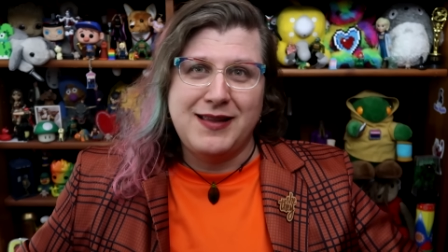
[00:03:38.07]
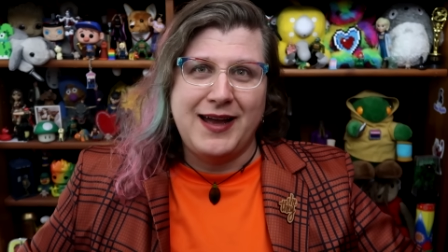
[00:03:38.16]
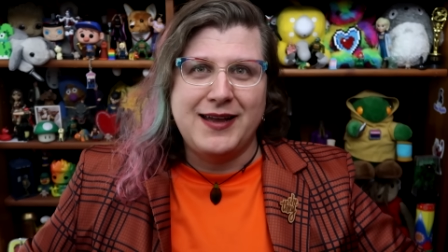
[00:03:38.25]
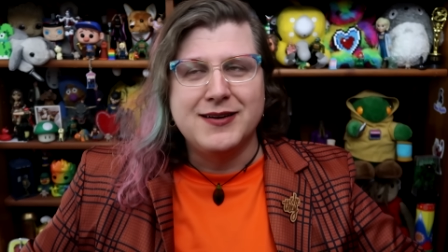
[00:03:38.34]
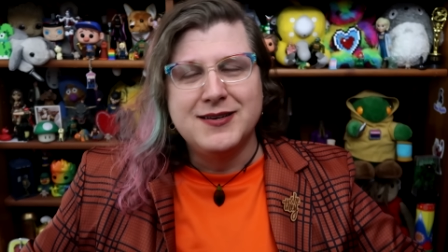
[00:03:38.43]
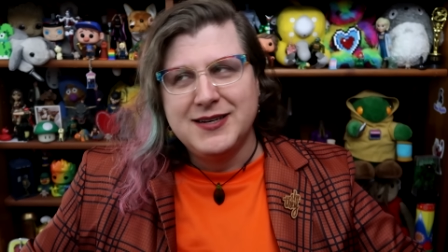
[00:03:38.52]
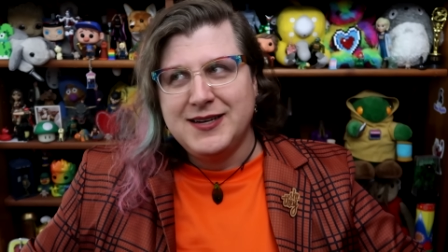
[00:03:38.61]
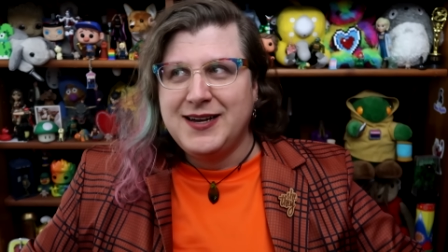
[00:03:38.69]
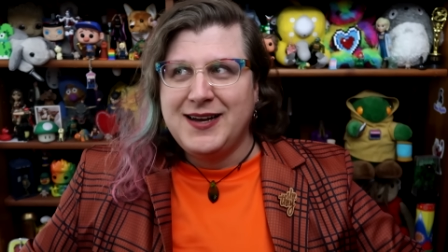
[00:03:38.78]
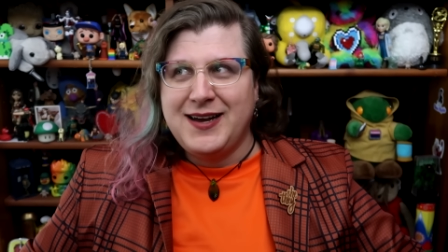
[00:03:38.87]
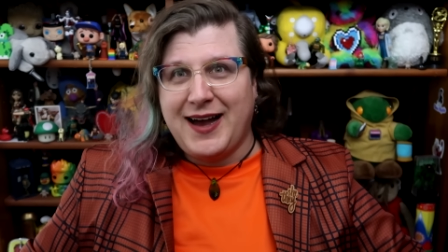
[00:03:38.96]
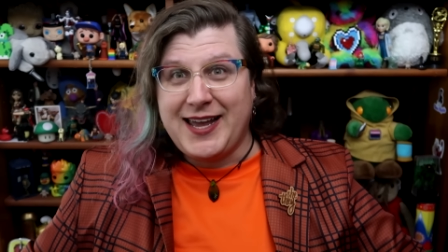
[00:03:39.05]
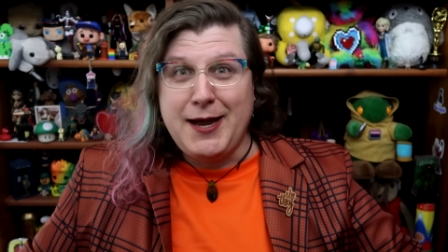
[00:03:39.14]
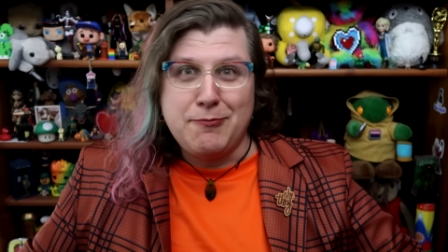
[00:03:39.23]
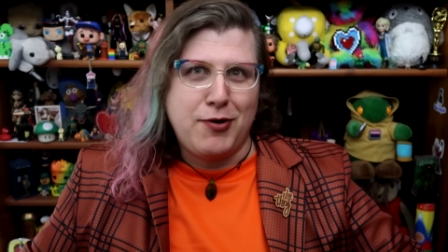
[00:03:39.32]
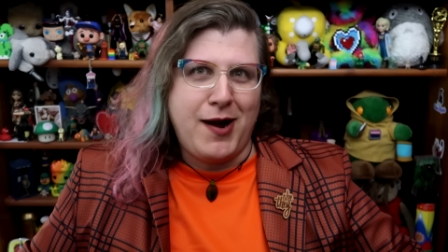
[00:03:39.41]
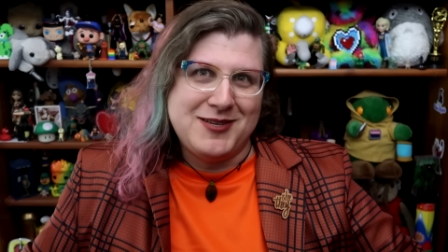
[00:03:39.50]
Like, I
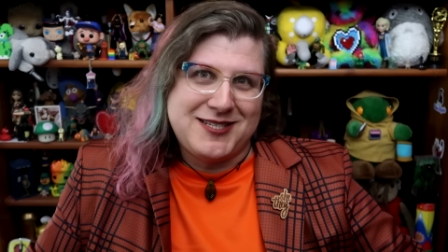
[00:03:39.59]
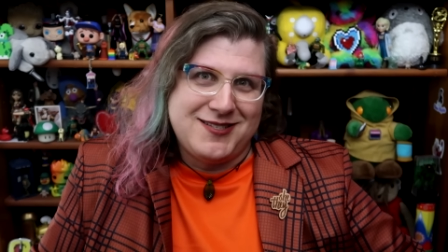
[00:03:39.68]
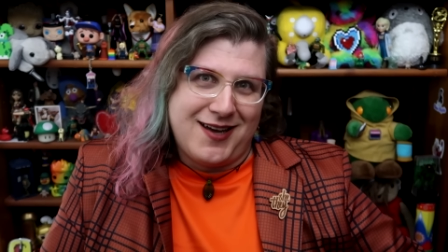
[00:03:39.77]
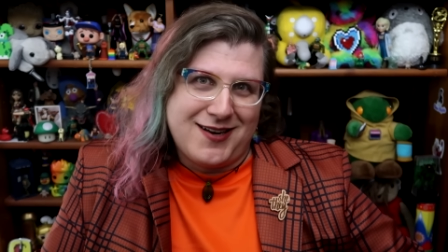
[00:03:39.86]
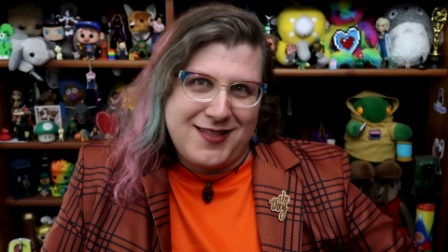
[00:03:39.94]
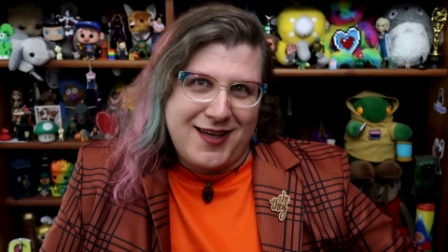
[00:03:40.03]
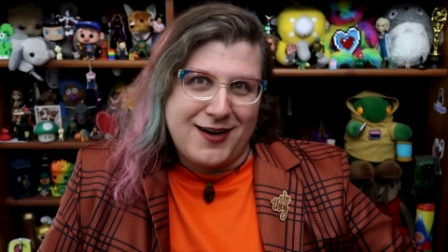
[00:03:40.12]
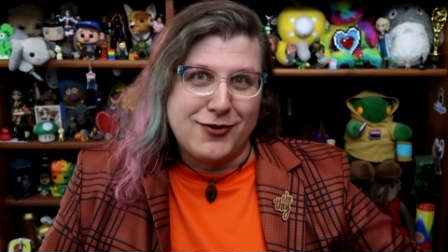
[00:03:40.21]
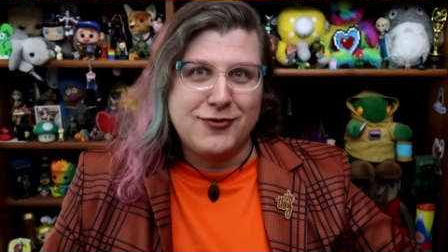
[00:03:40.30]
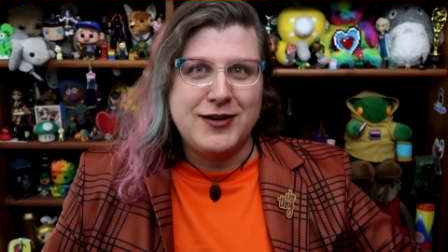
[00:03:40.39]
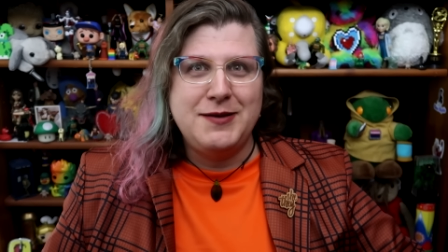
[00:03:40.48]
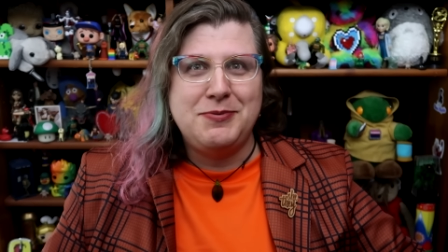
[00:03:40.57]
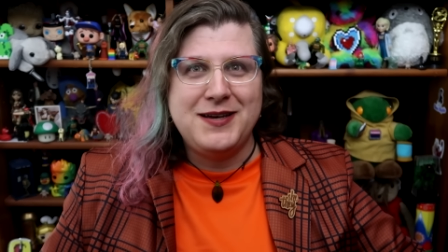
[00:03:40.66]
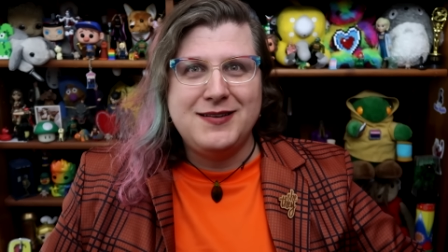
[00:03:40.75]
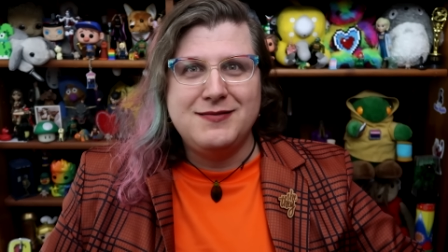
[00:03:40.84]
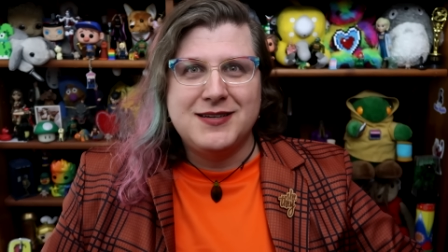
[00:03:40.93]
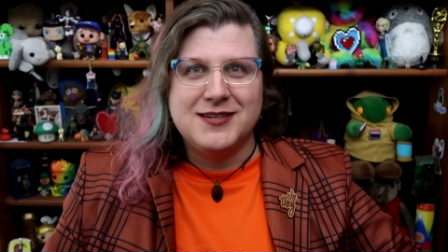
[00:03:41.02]
can't promise none of that'll creep
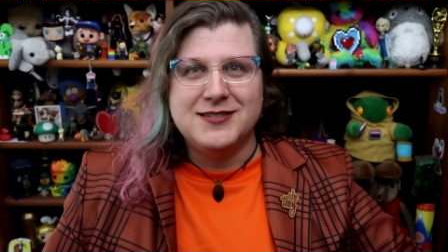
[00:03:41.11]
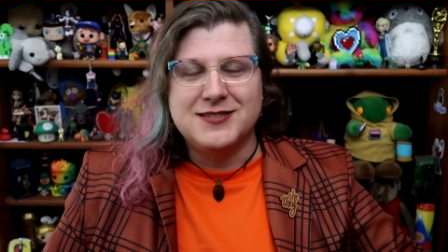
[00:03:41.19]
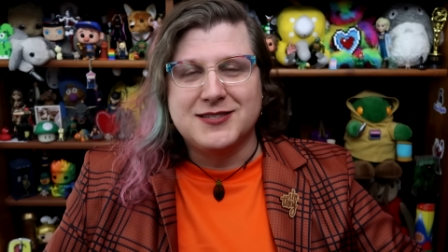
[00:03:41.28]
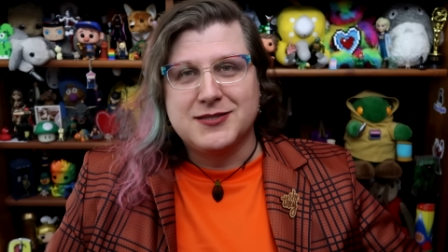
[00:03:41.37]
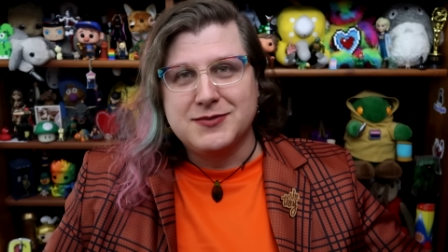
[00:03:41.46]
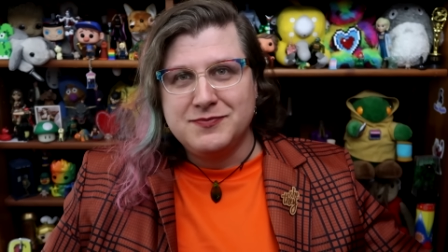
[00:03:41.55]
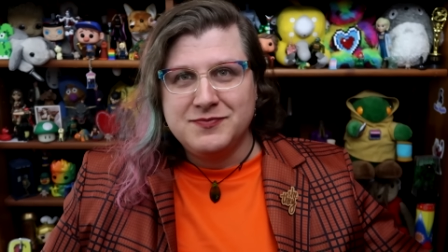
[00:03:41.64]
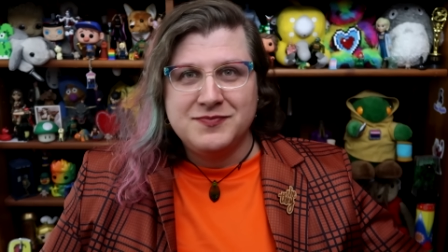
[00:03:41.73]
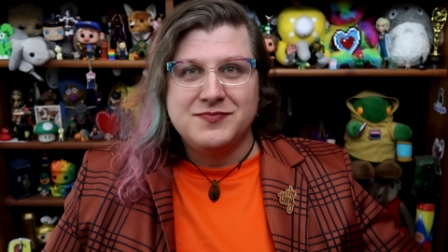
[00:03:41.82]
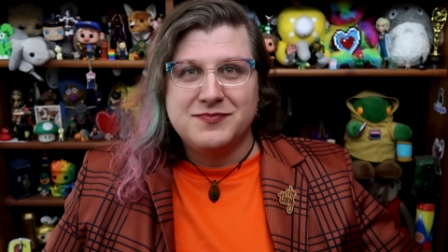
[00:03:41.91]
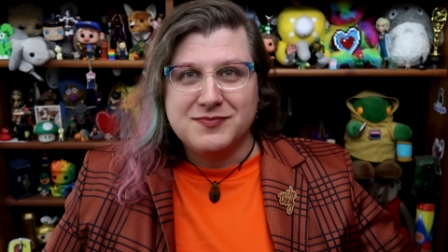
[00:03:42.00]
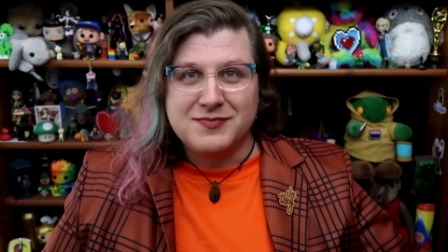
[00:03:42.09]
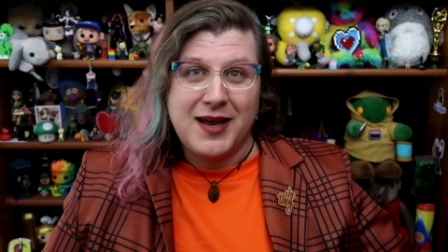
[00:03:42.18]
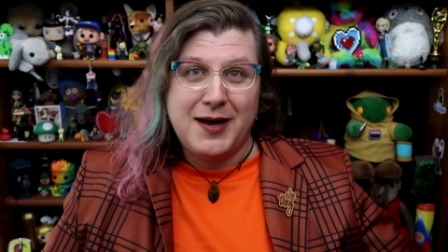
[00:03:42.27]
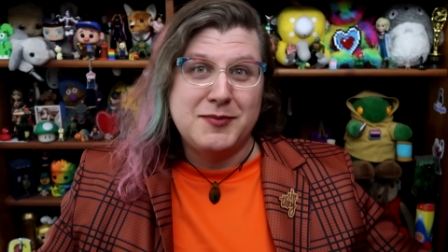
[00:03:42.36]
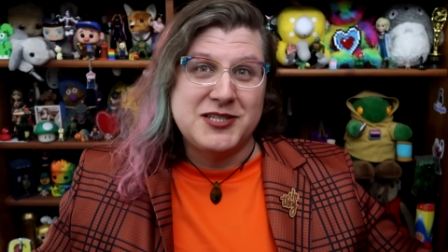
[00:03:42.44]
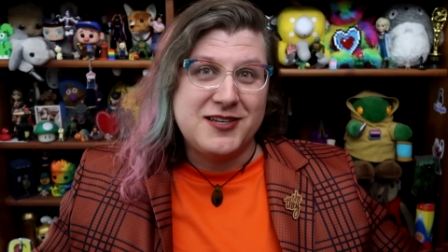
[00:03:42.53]
in, because
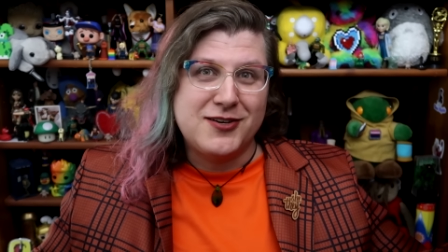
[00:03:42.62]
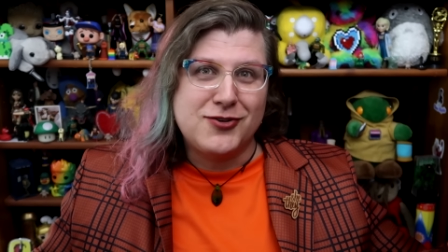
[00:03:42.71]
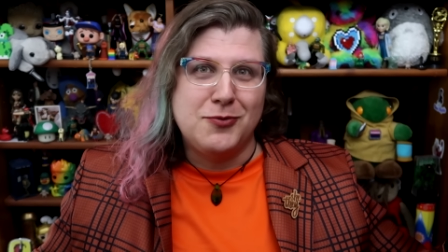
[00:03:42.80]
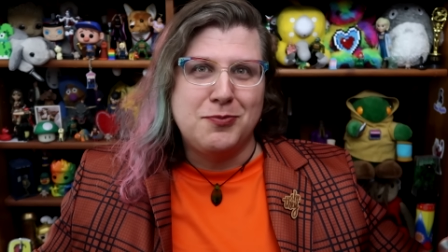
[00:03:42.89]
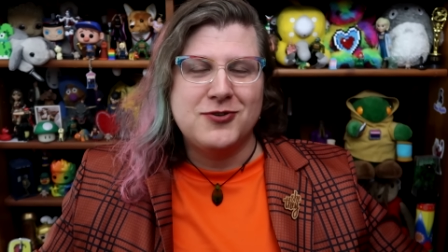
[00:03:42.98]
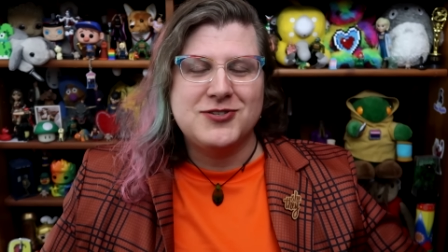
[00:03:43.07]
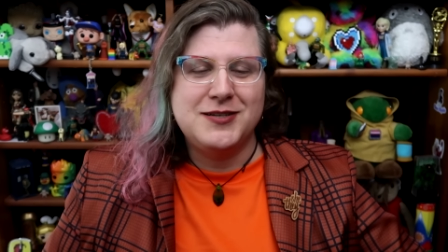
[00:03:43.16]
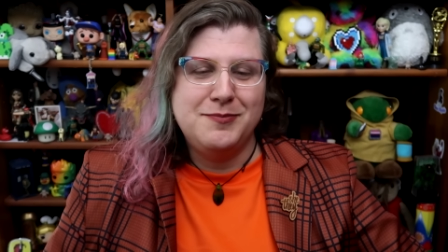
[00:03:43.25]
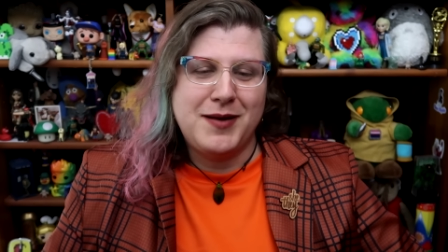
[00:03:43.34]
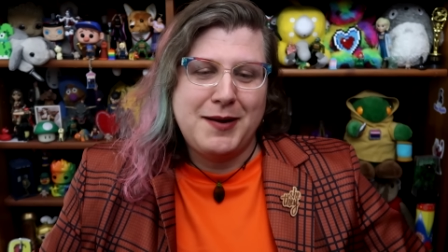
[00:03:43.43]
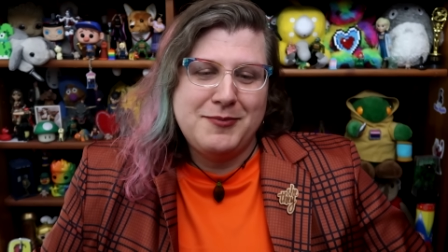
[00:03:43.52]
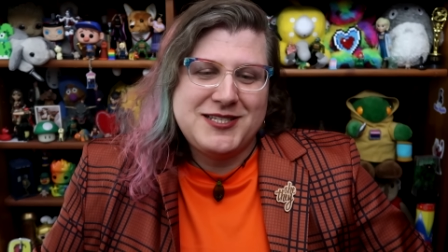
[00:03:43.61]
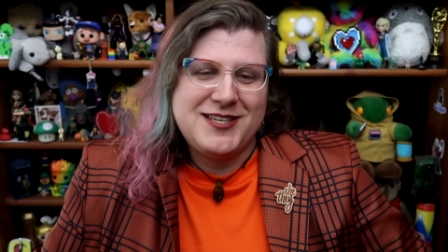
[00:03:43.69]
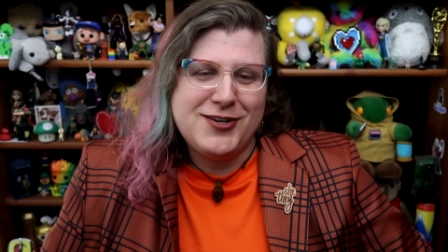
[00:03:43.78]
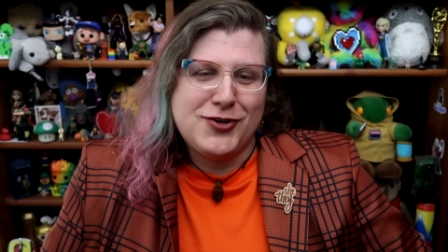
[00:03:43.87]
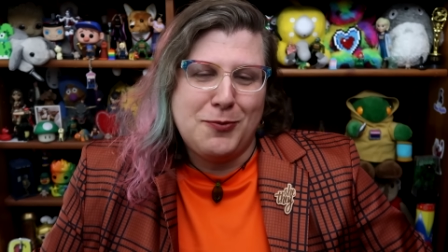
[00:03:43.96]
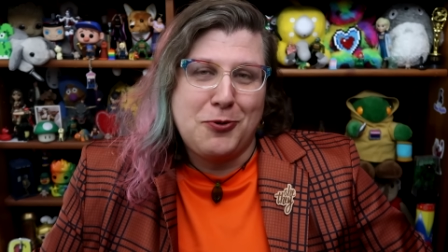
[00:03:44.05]
I'm a cynical person, but I'm a
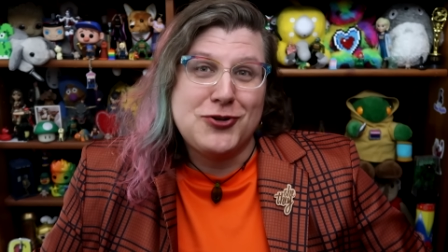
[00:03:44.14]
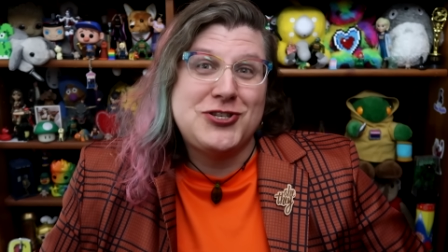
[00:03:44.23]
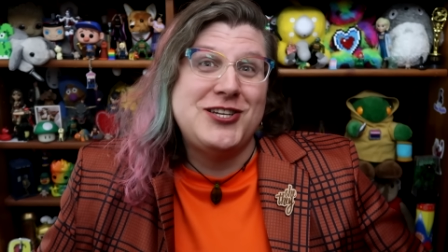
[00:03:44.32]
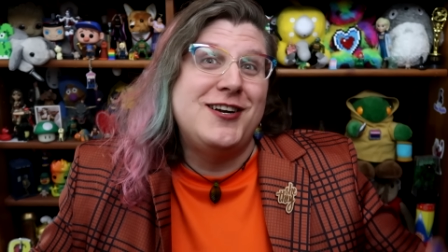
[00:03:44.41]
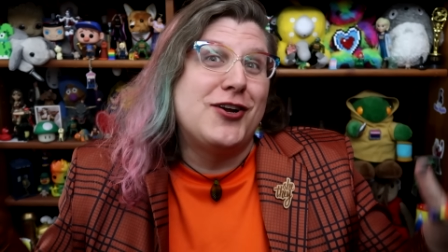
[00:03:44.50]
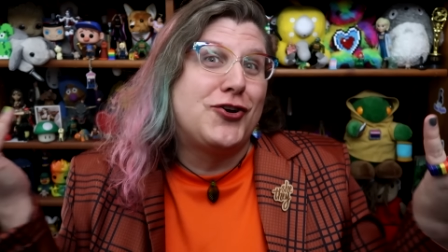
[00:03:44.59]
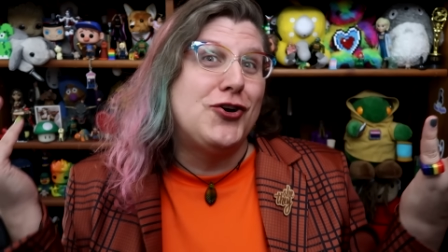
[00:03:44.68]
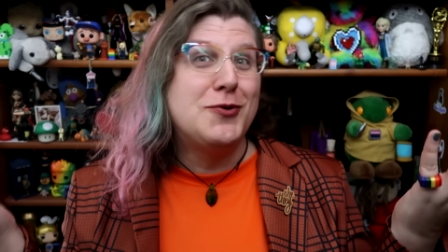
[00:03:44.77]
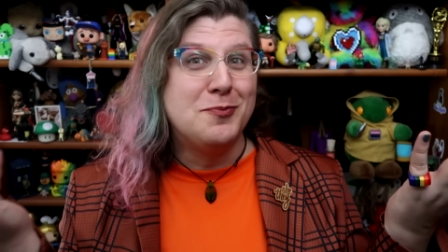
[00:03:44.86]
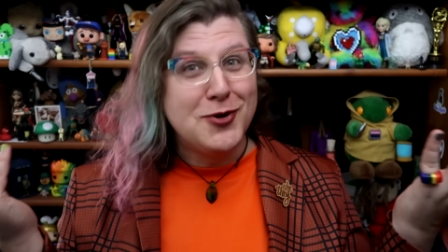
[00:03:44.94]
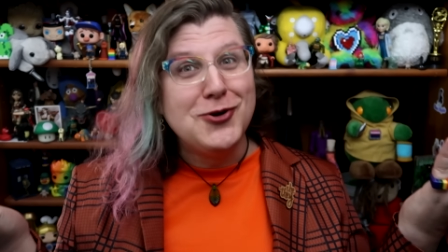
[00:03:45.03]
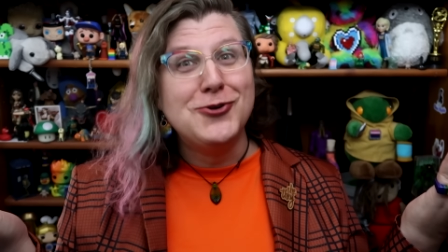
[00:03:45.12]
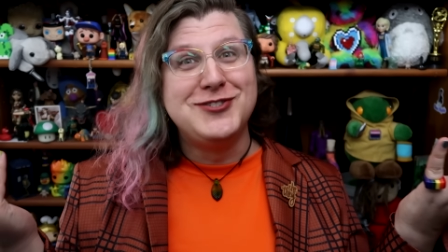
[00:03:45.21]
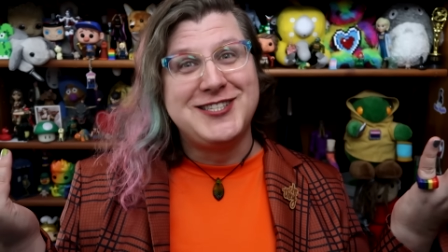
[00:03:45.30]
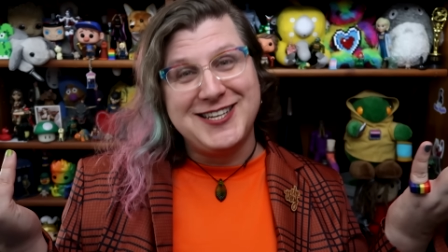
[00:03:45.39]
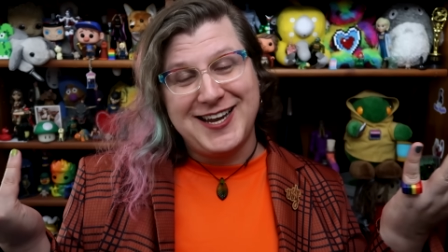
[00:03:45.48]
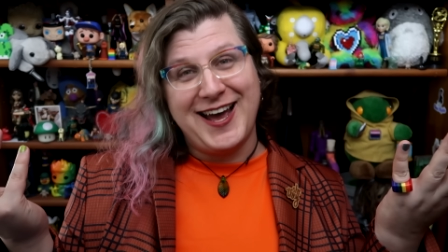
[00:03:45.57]
cynical person in a good
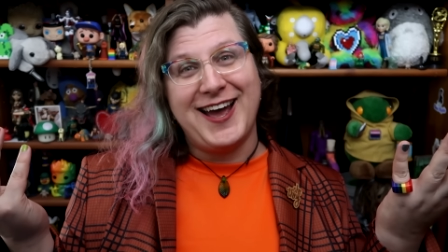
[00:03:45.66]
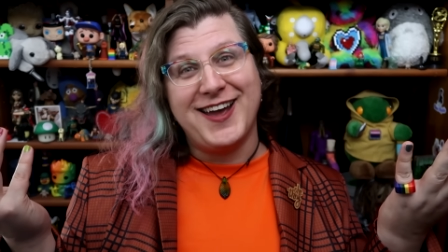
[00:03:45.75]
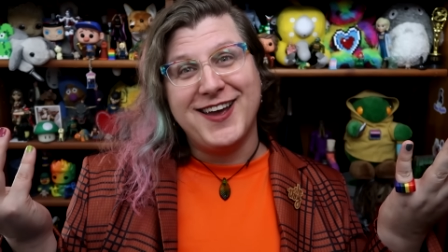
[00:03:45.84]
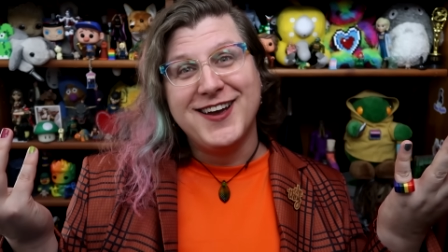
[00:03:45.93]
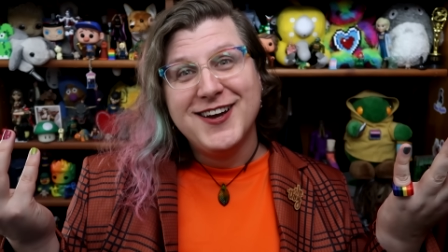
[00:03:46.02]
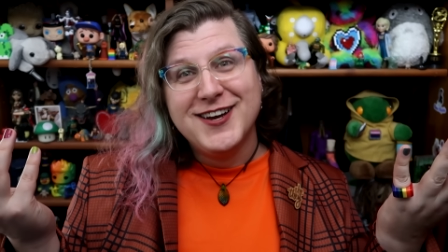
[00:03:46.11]
mood today.